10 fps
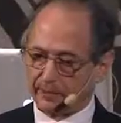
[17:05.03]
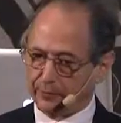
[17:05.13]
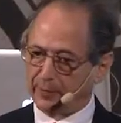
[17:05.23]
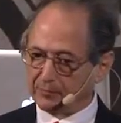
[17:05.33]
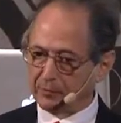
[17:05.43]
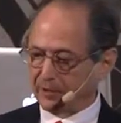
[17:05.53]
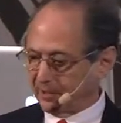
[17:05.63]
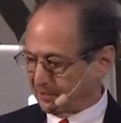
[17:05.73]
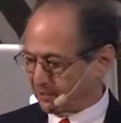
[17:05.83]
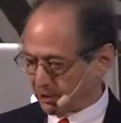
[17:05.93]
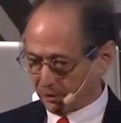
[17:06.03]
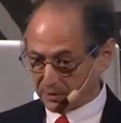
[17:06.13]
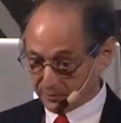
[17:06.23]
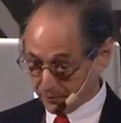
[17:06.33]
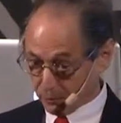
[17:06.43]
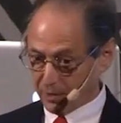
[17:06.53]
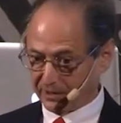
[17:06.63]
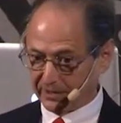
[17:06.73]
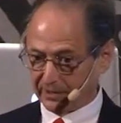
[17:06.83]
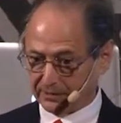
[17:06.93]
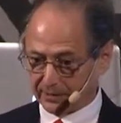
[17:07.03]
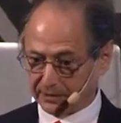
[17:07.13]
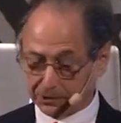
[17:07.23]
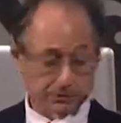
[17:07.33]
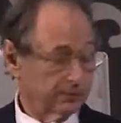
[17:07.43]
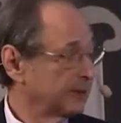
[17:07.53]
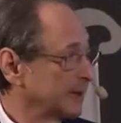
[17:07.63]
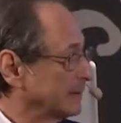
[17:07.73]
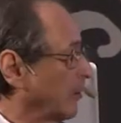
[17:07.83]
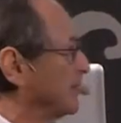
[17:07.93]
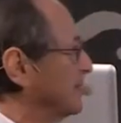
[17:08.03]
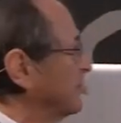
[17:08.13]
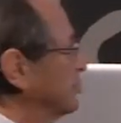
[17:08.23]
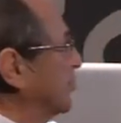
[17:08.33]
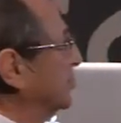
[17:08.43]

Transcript: $300,000 for one calculation. What we did is we